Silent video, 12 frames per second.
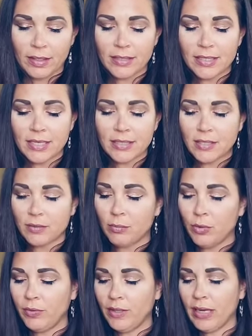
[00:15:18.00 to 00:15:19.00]
a sense of
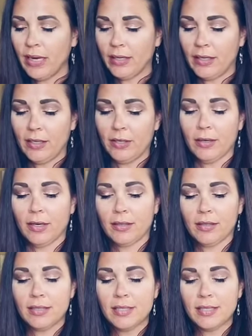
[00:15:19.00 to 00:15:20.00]
moving on here,
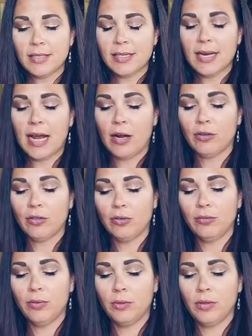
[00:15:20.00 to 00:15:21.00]
and this isn't how
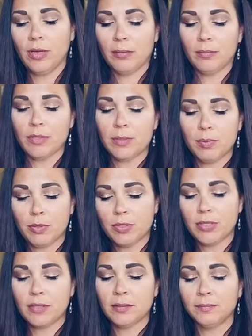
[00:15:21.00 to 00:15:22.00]
you view them. This
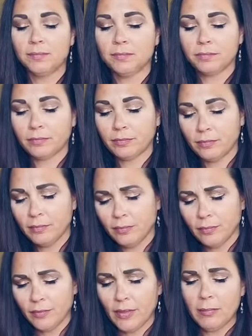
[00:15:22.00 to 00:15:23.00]
person
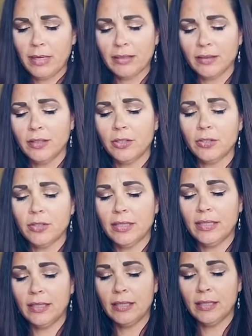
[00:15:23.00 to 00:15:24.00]
might
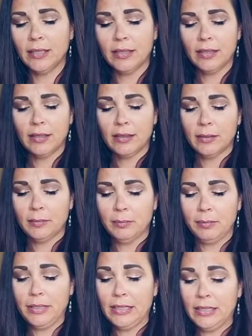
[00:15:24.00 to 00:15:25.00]
literally
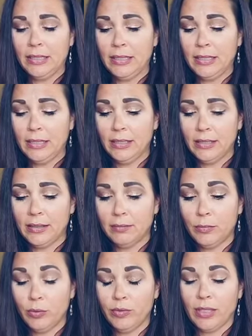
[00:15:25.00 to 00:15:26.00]
be
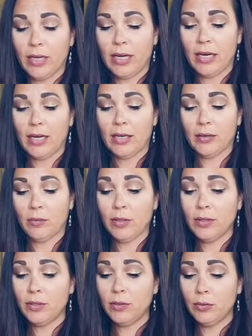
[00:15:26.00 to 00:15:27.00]
moving on
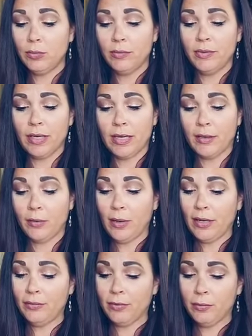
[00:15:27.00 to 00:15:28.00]
with you, moving on
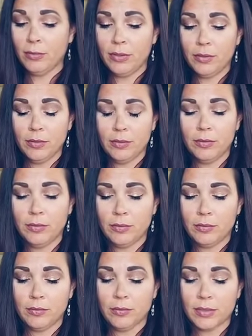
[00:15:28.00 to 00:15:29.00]
away from you.
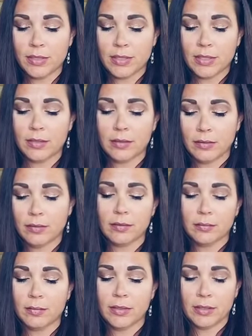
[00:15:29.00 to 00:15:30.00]
We'll see.
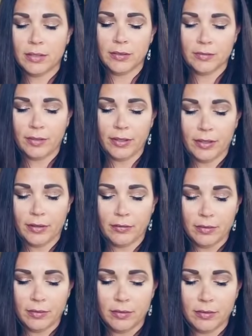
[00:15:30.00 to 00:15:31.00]
Let's clarify that
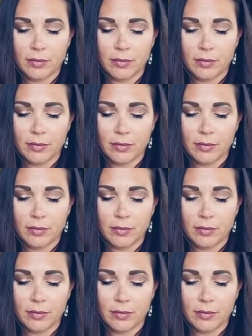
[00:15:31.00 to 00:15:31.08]
one.